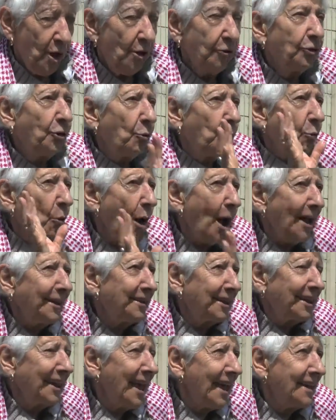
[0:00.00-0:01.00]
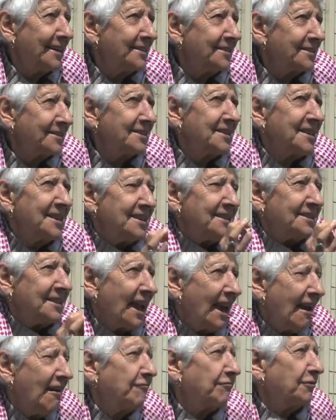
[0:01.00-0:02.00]
The wider case is
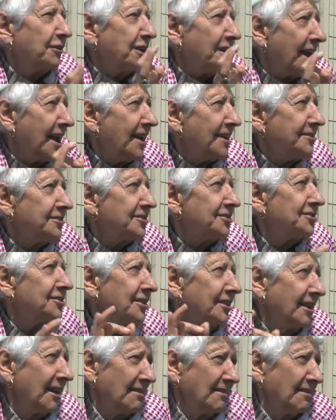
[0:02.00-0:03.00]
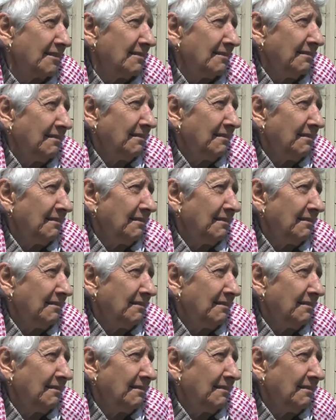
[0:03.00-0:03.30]
every case together.